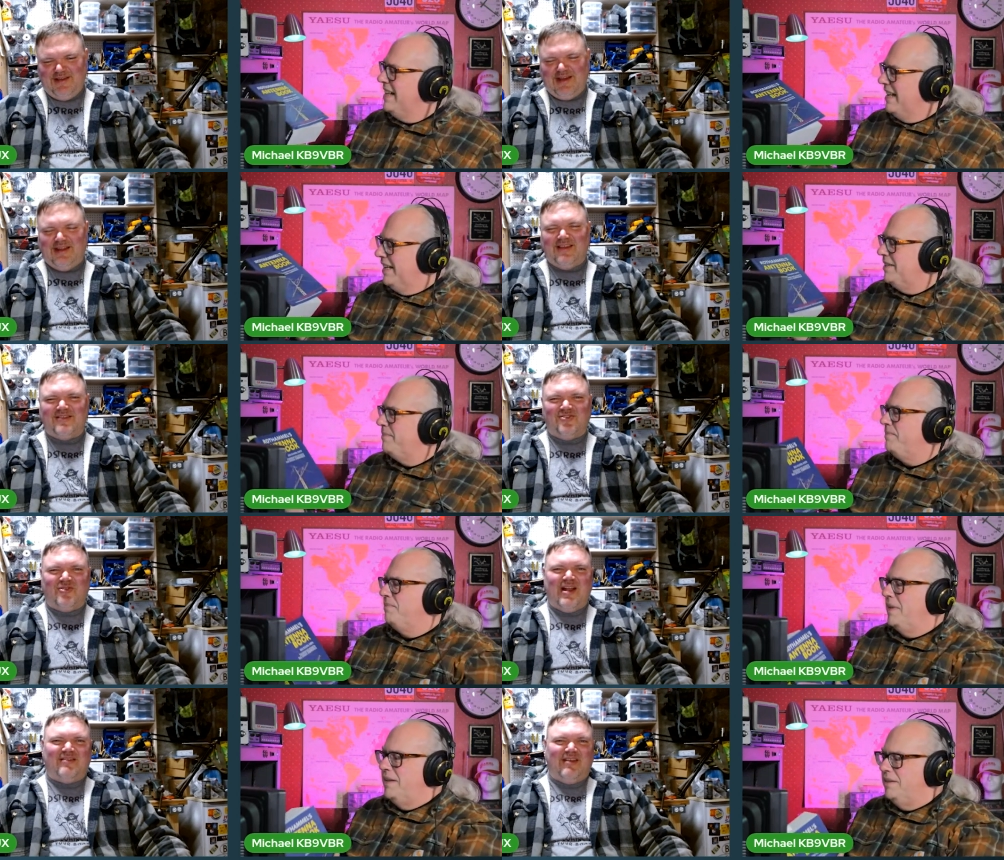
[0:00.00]
Speaker 1: Uh, this
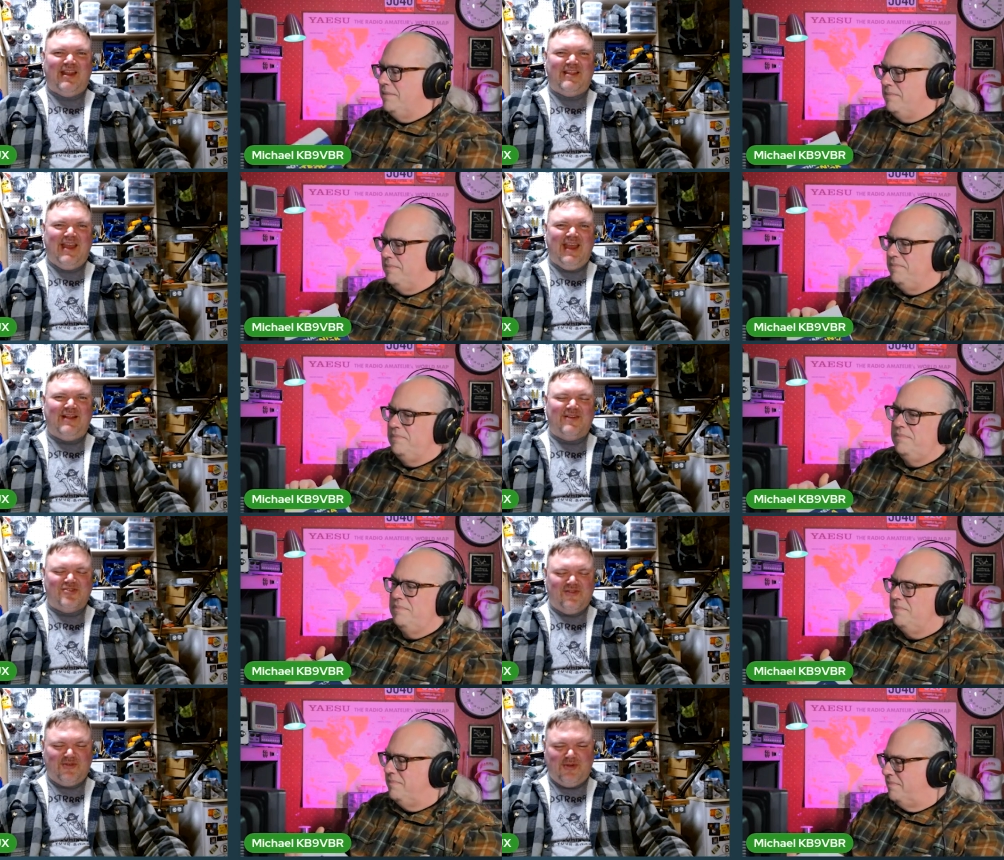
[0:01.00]
is translated to
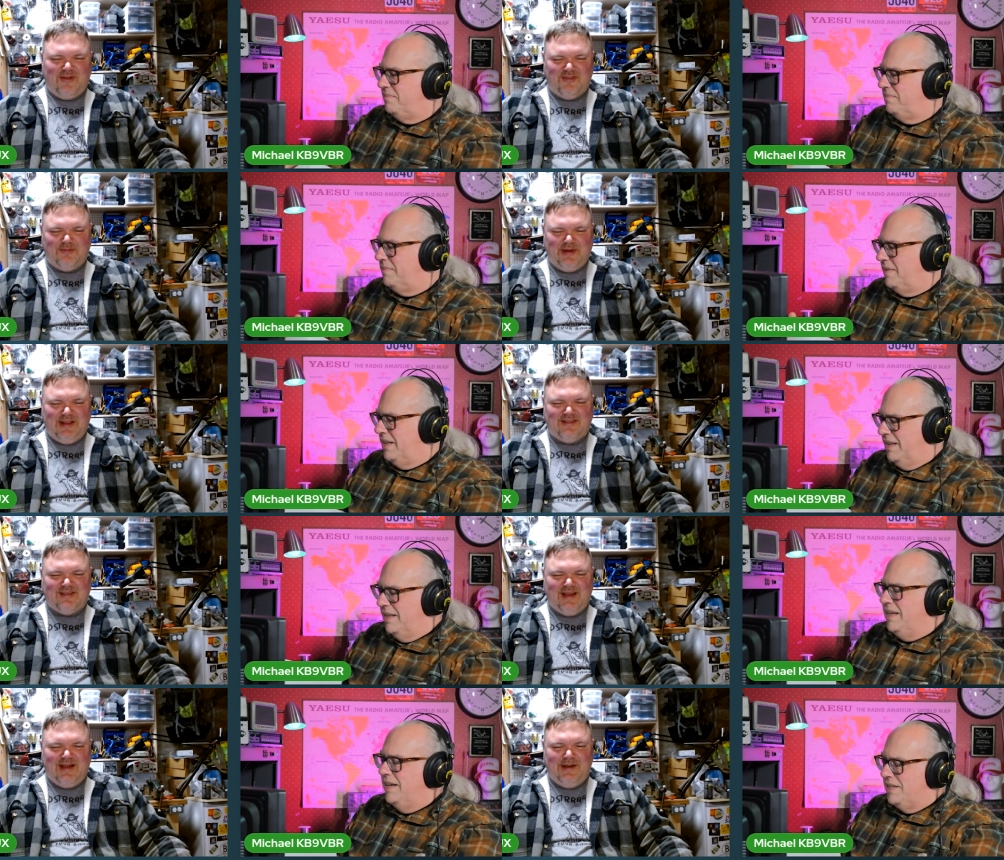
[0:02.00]
English, of course, but
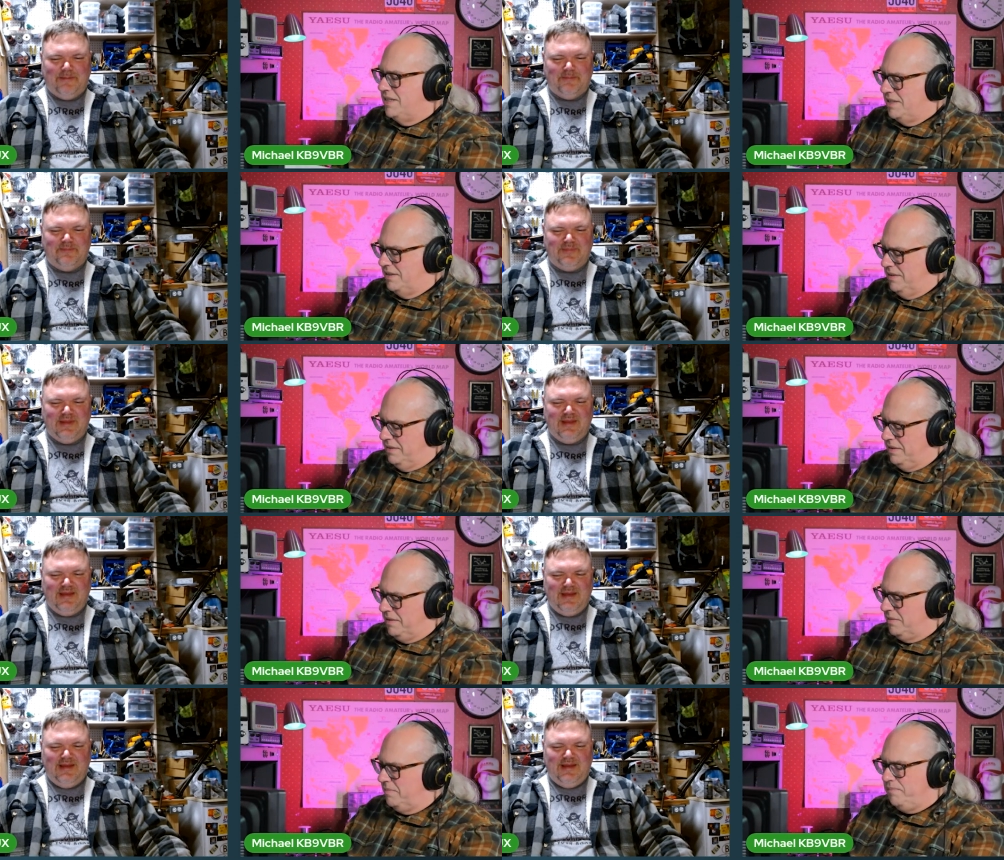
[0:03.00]
it's um, yes.
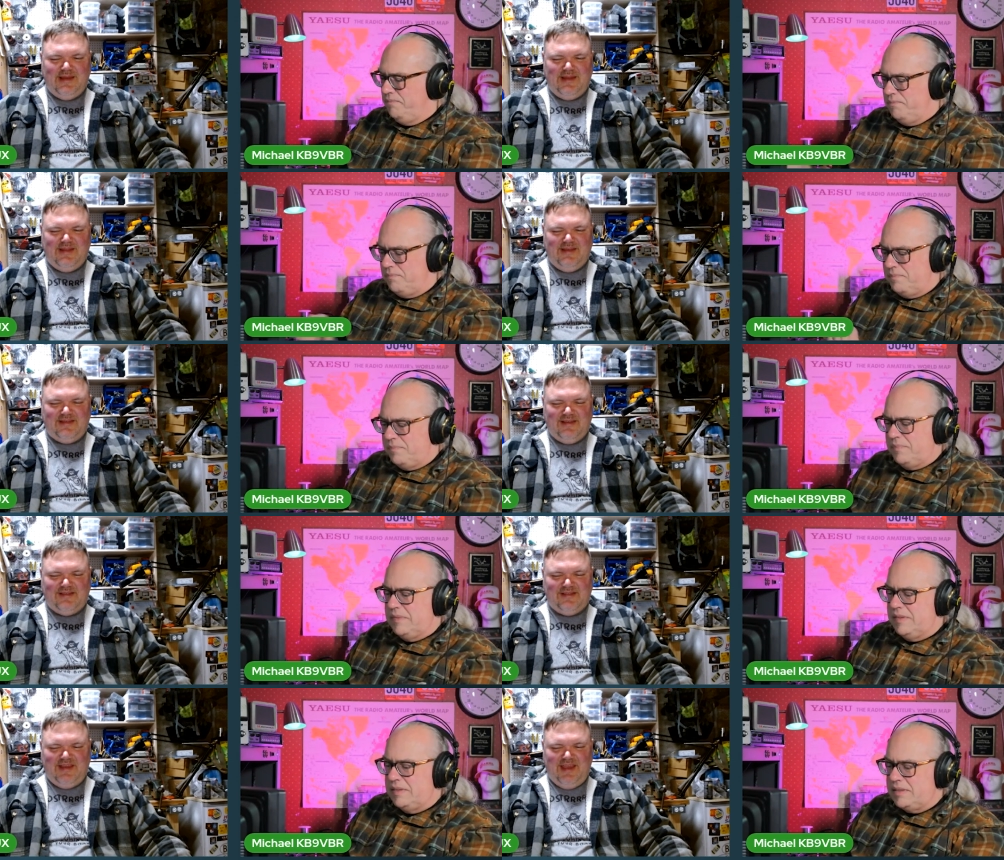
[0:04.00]
Um, this
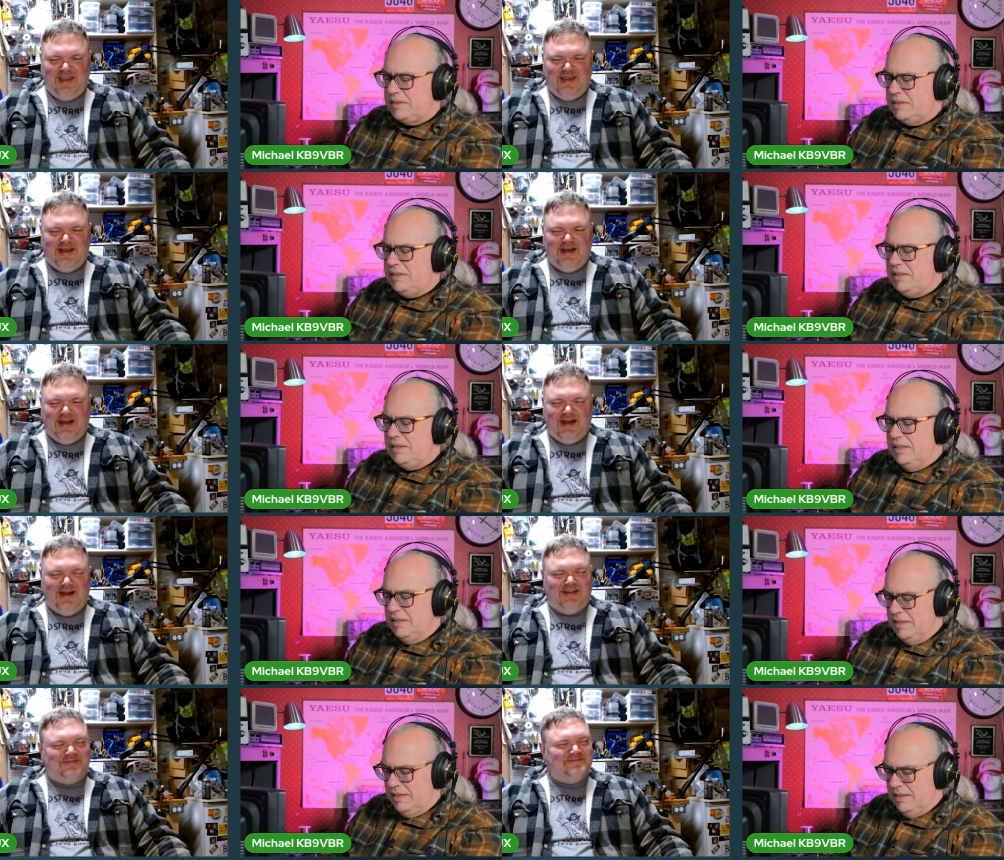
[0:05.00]
is the
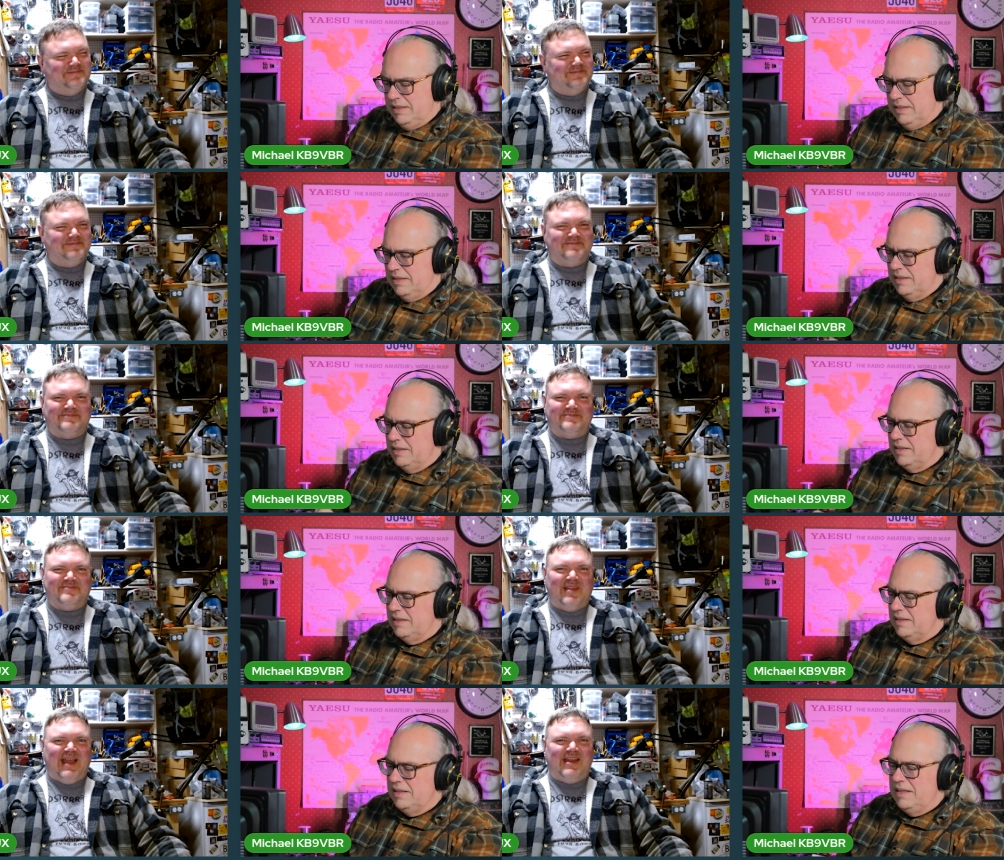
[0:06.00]
uh,
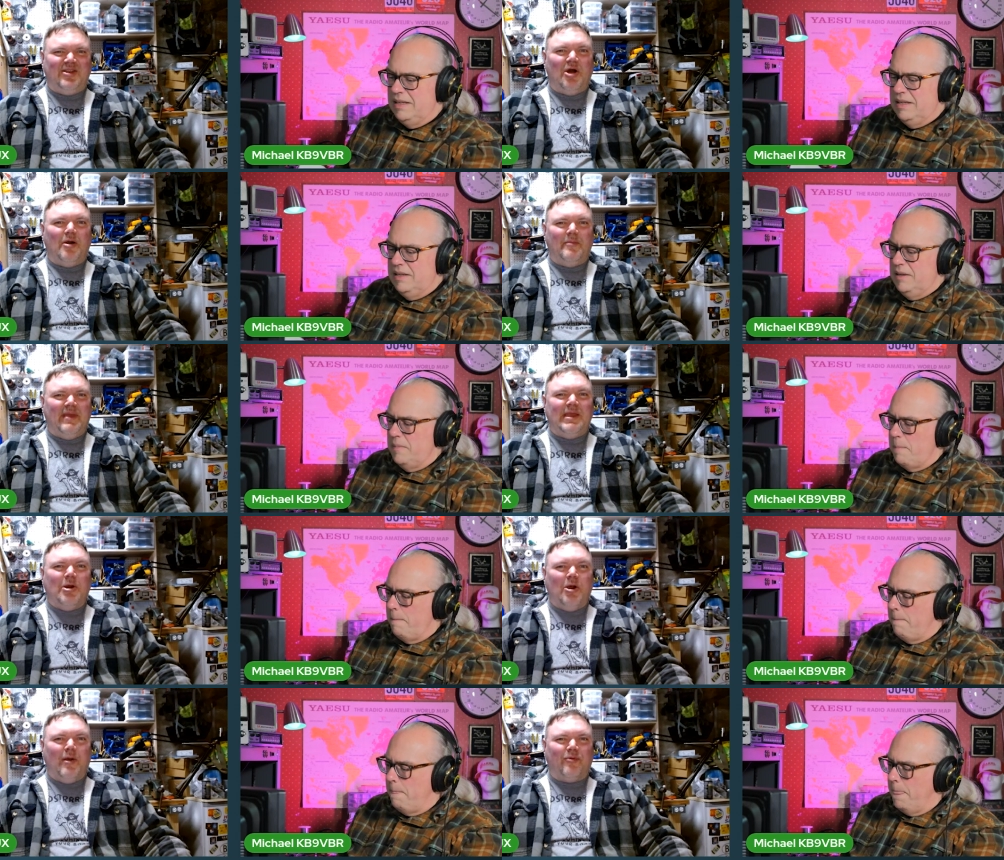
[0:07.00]
end all
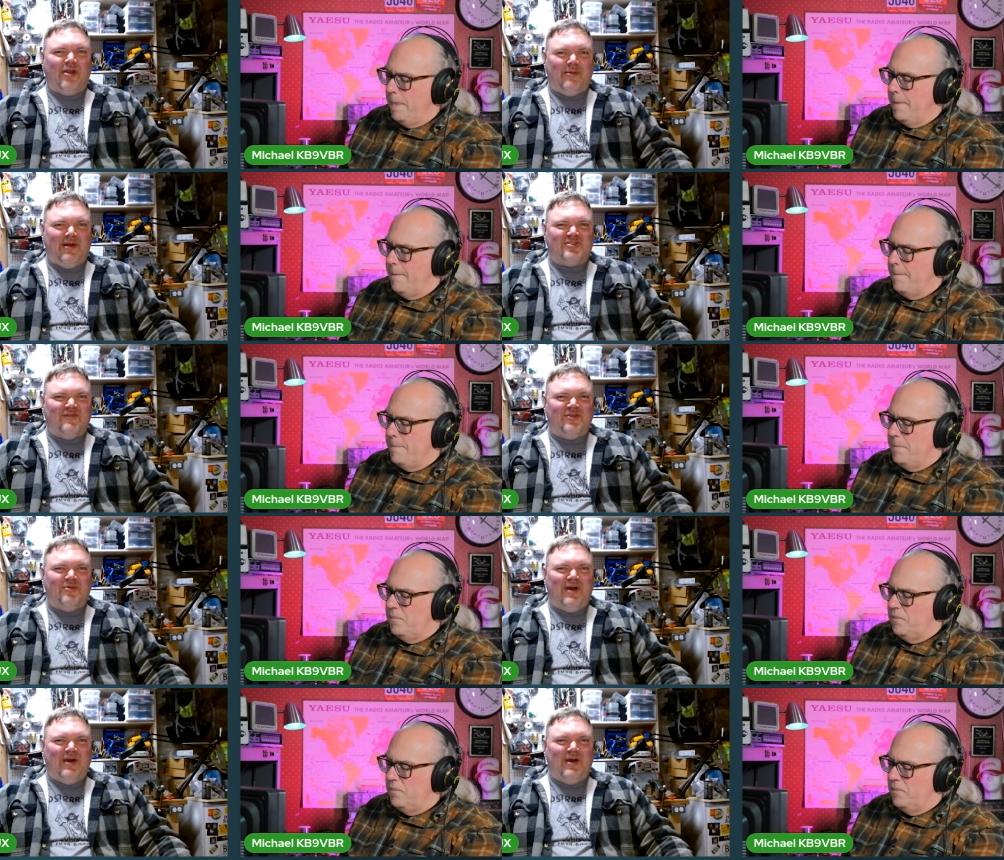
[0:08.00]
be all, pretty much. If you